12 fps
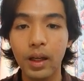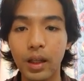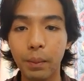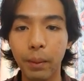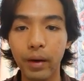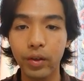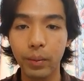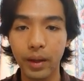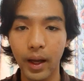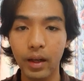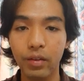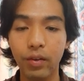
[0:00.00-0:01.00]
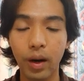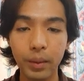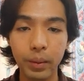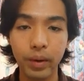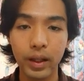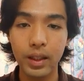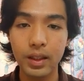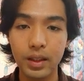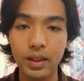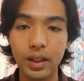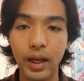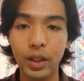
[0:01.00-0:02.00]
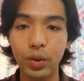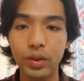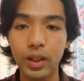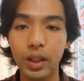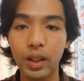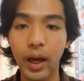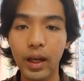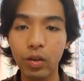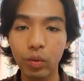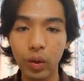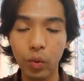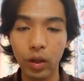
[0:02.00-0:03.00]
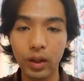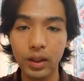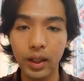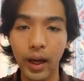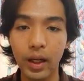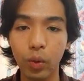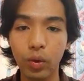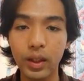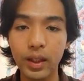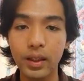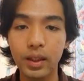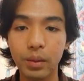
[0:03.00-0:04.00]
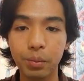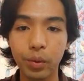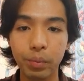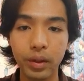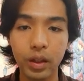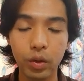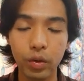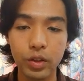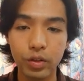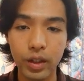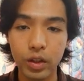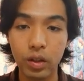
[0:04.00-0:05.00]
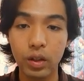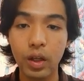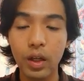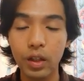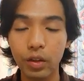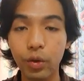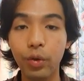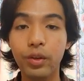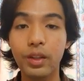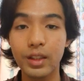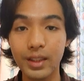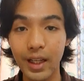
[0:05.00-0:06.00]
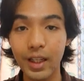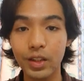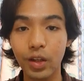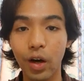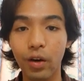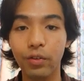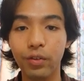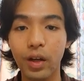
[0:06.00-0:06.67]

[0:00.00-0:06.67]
Apart from that, farming practices like using adequate water at only the appropriate growth stage of